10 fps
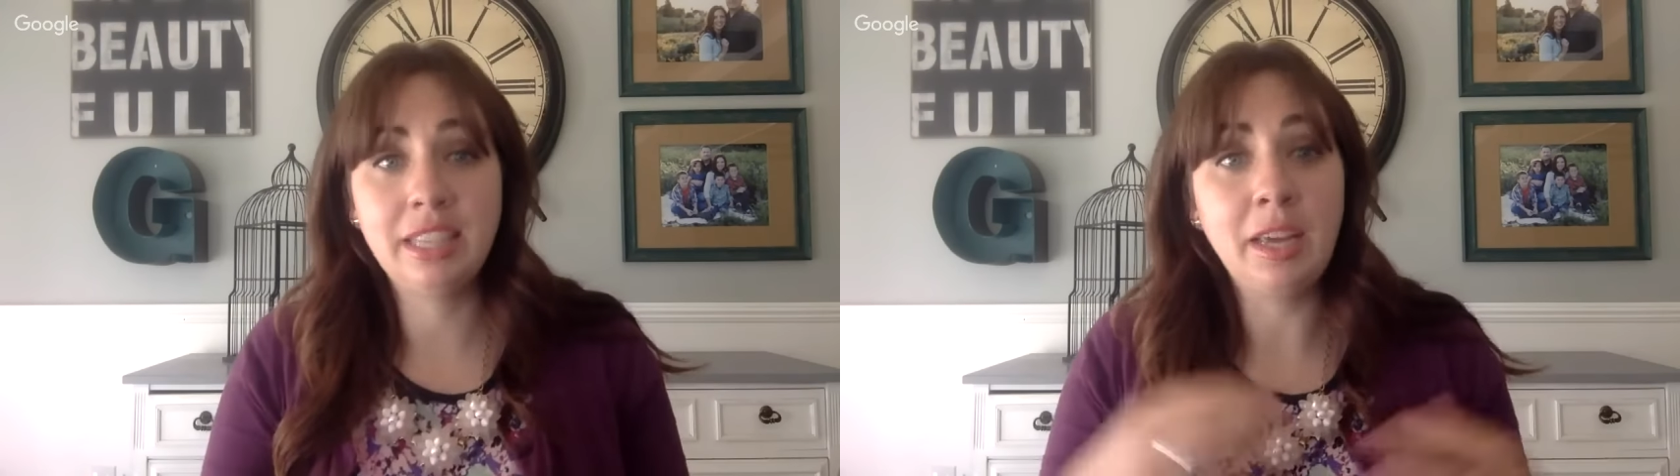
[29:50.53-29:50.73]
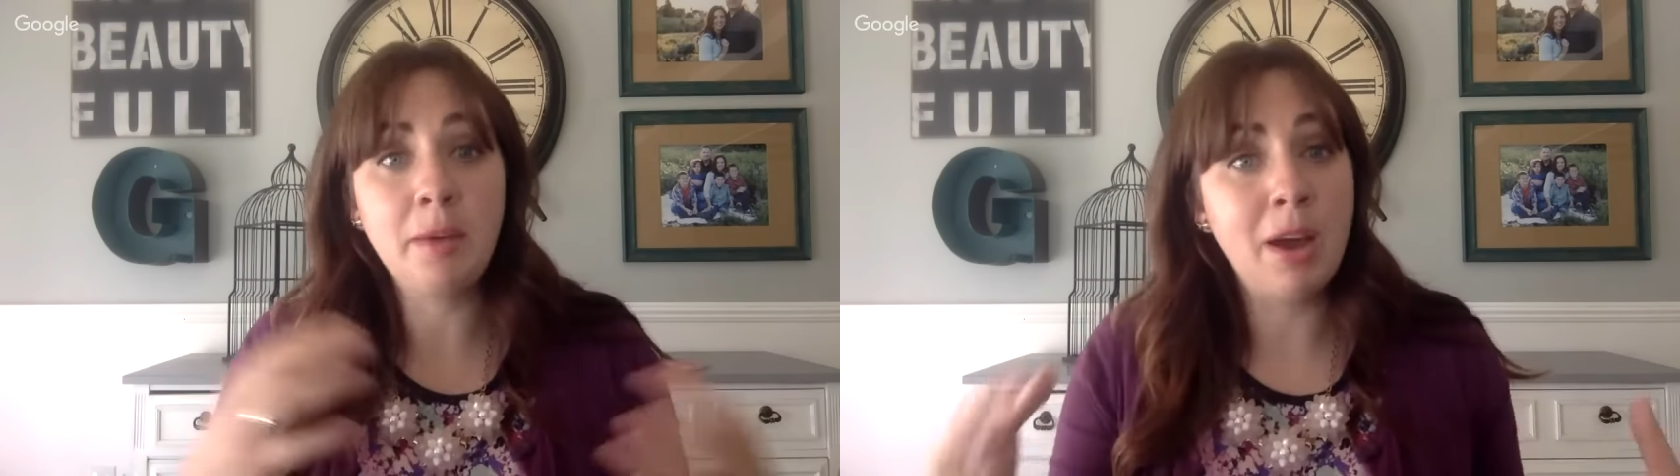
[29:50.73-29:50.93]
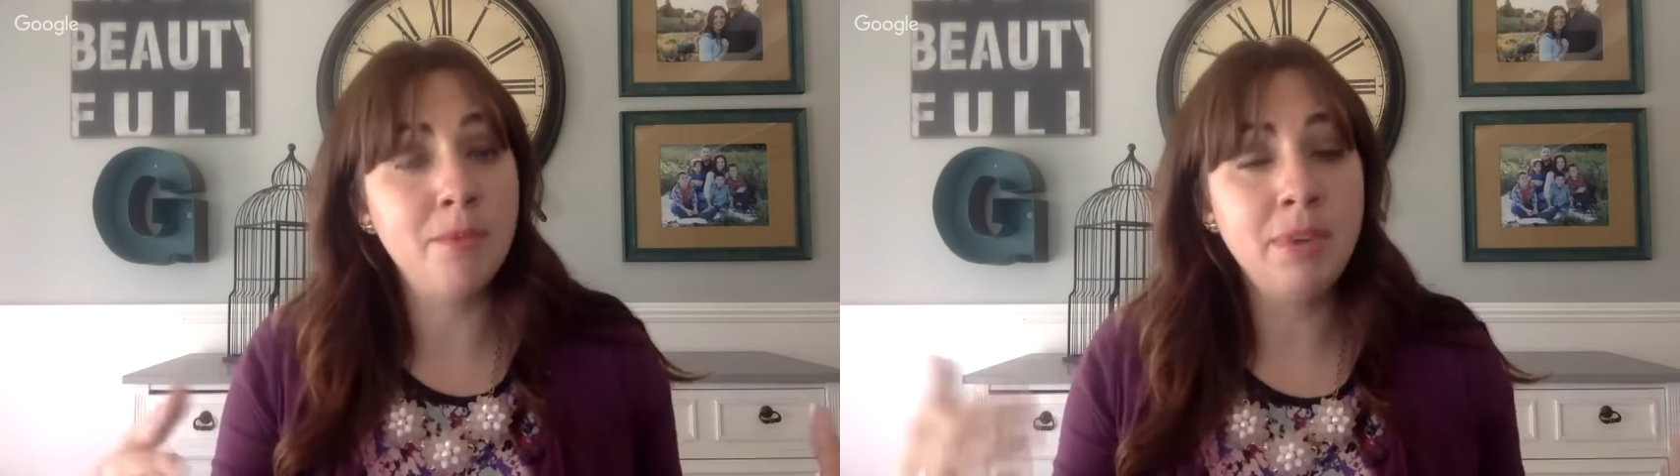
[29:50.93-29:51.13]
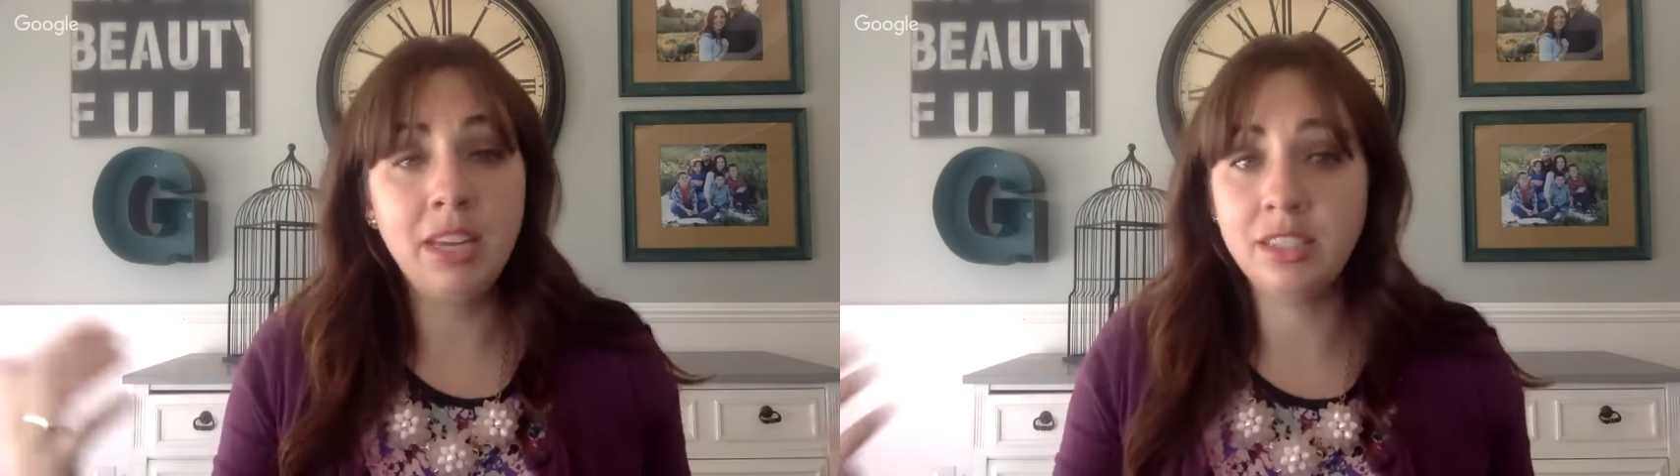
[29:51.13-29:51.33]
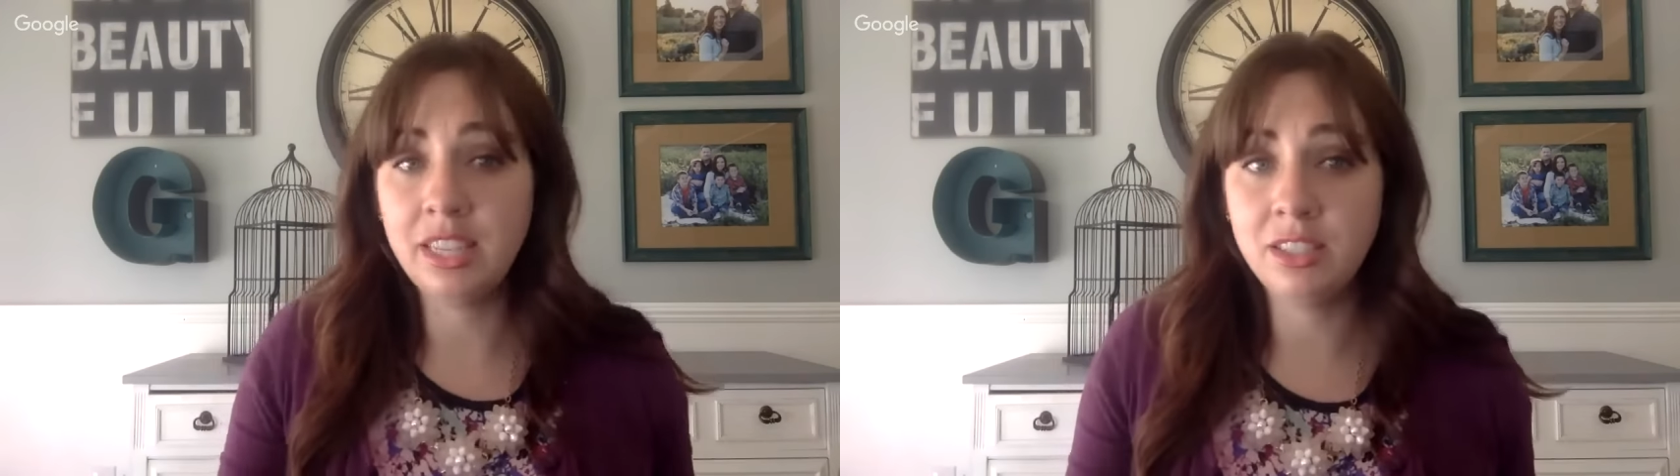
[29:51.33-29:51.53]
like, about
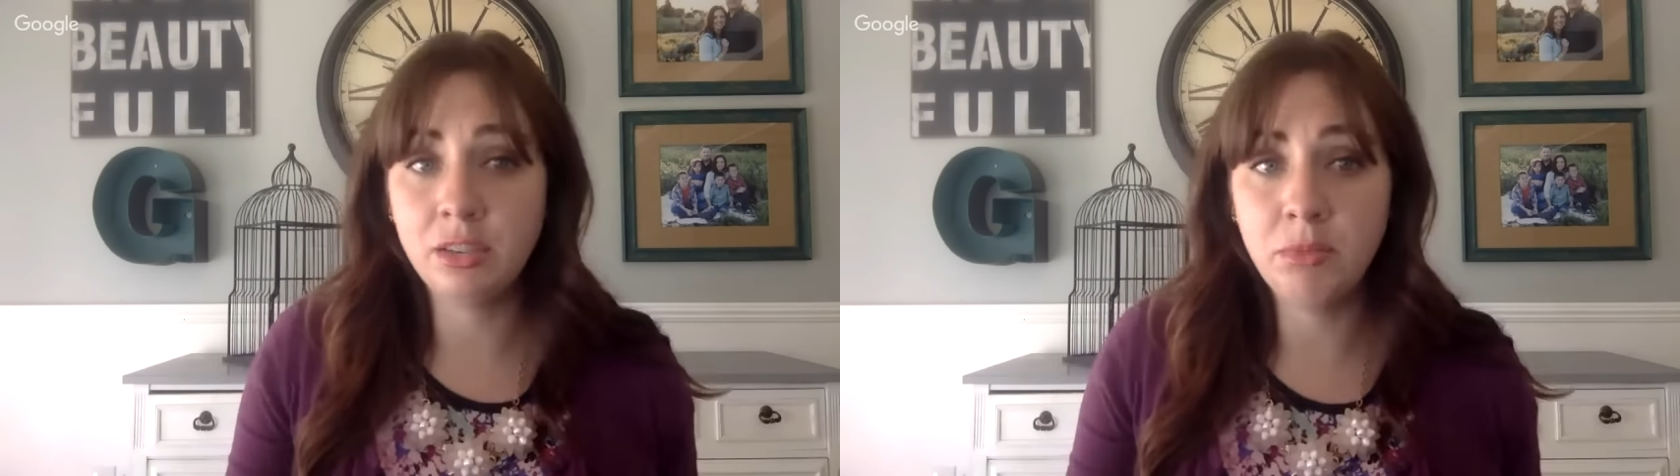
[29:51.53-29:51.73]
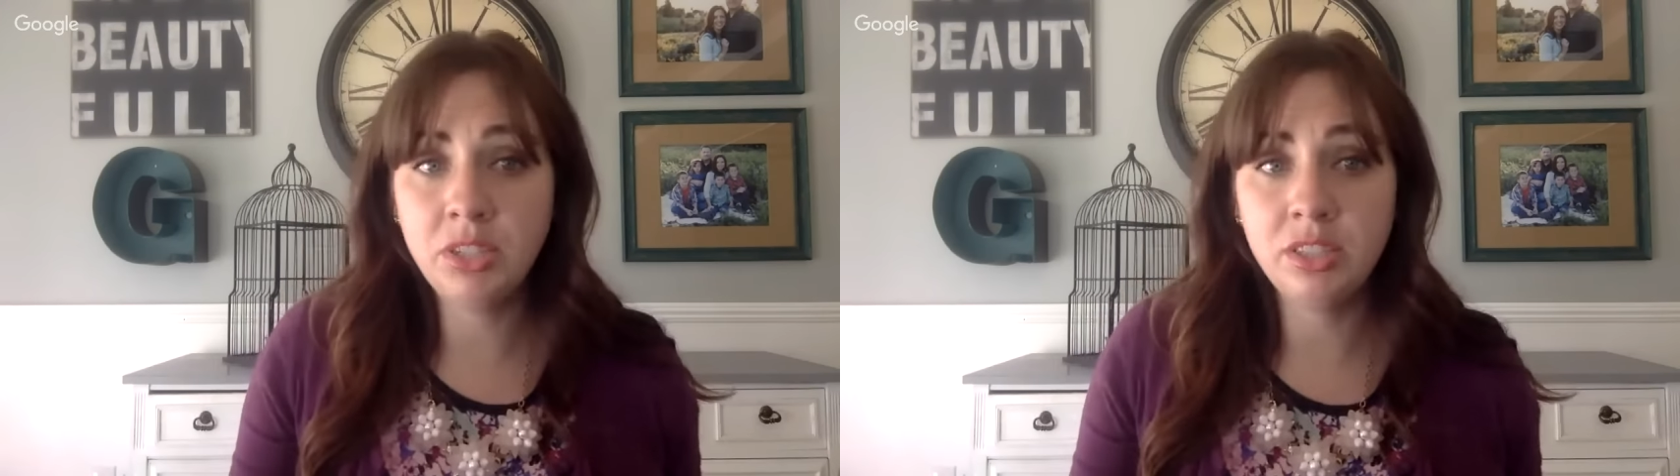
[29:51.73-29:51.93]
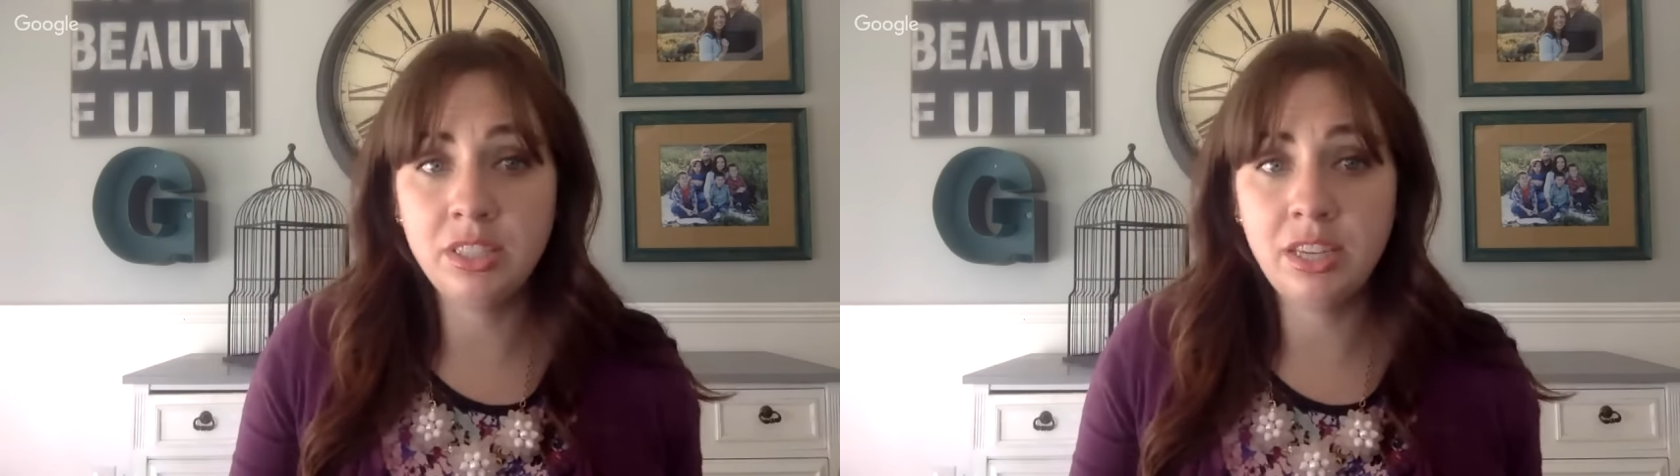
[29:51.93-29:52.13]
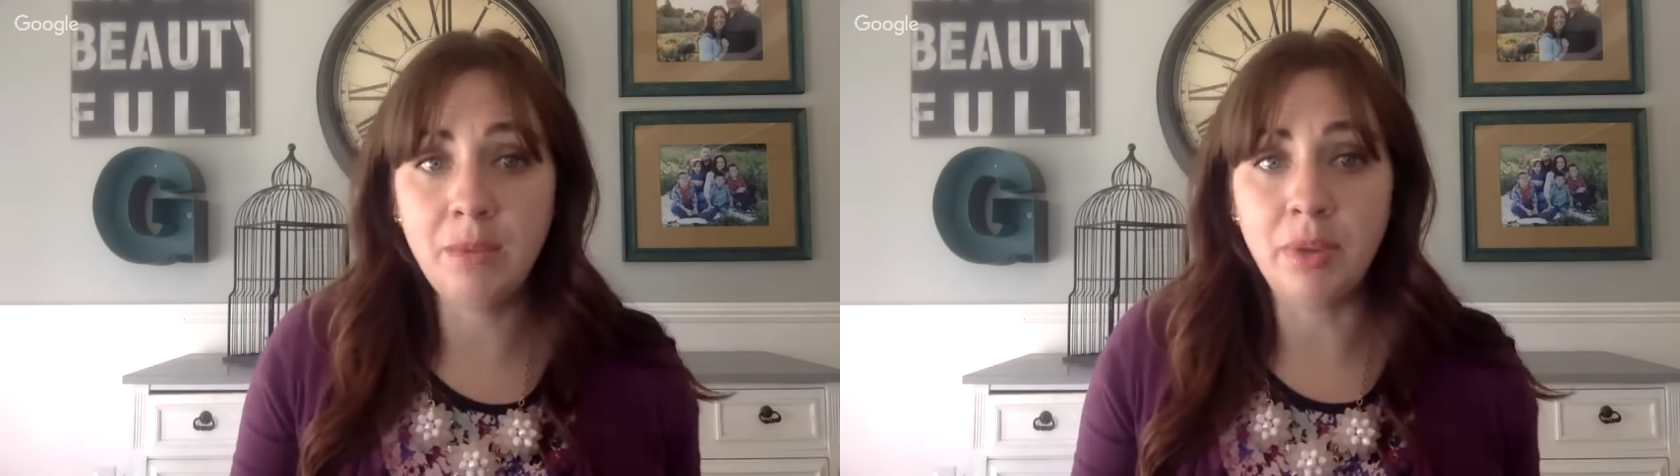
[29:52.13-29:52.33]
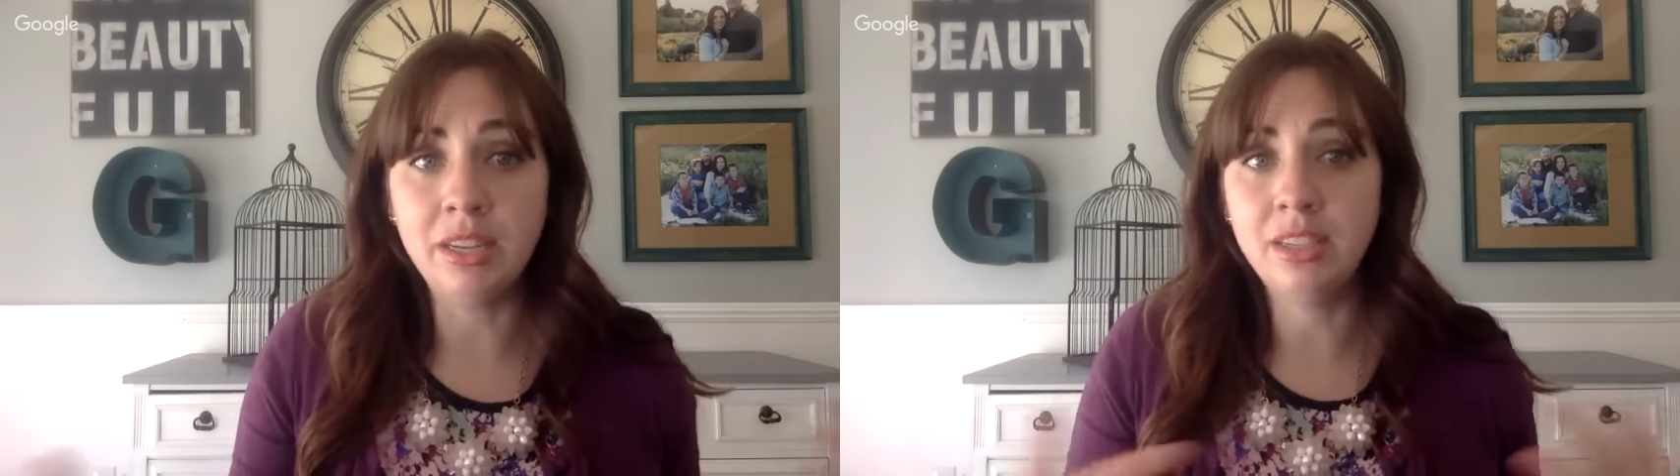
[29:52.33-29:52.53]
me, it says their mission
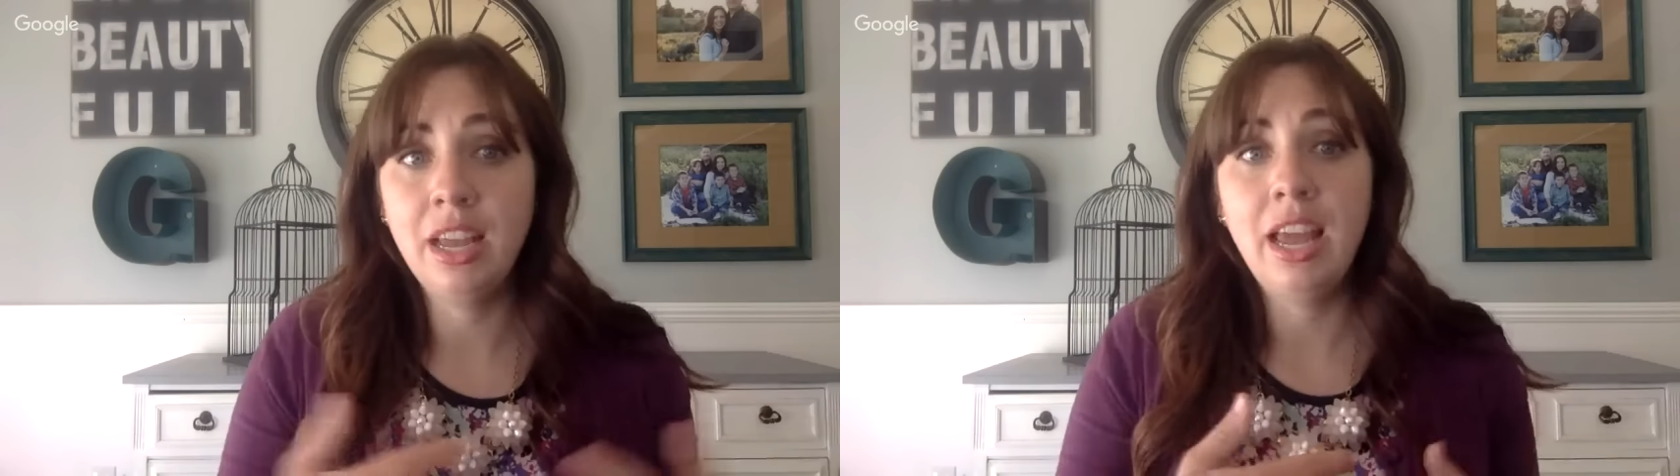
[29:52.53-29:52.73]
statement,